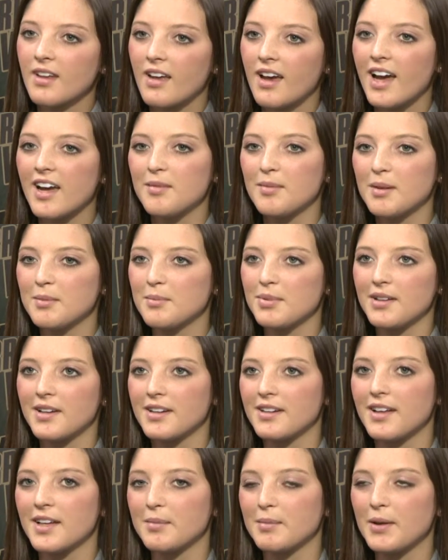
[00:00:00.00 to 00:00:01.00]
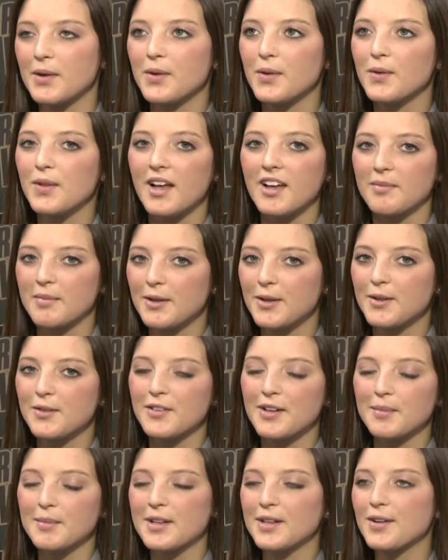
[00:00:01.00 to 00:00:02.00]
I've been playing like my whole life. My whole
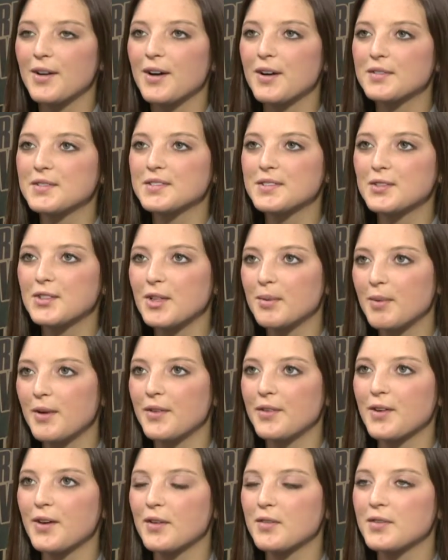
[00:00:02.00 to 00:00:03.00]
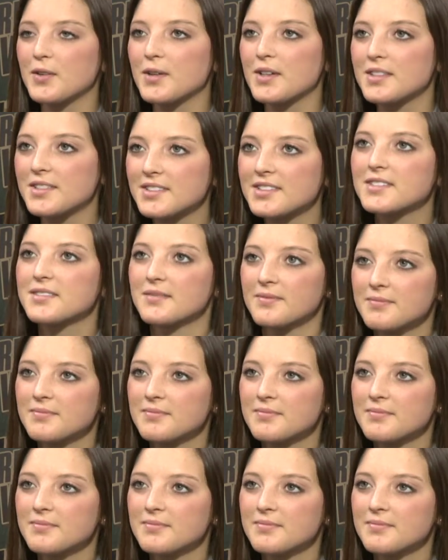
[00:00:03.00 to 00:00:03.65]
family golfs, grew up on the golf course.